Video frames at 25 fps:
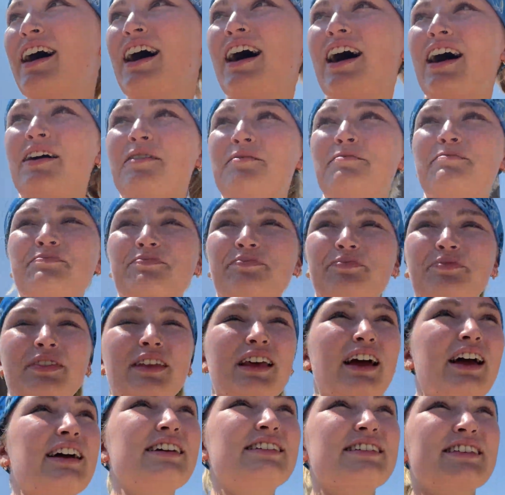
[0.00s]
Um,
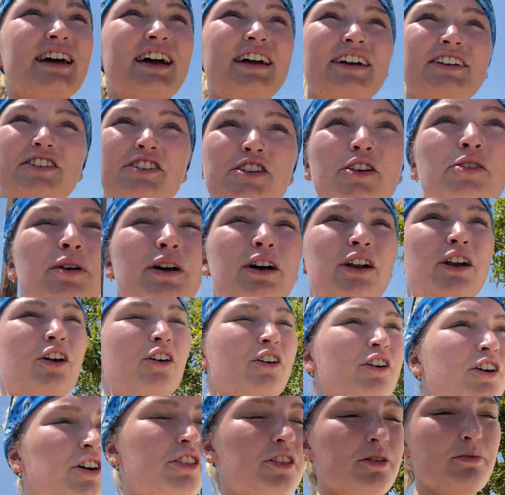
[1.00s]
it's like two
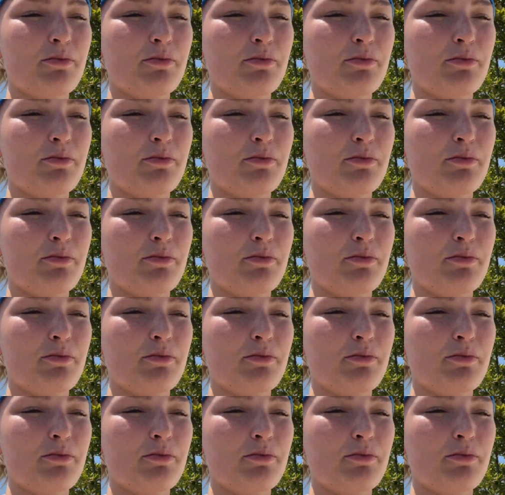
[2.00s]
o'clock at the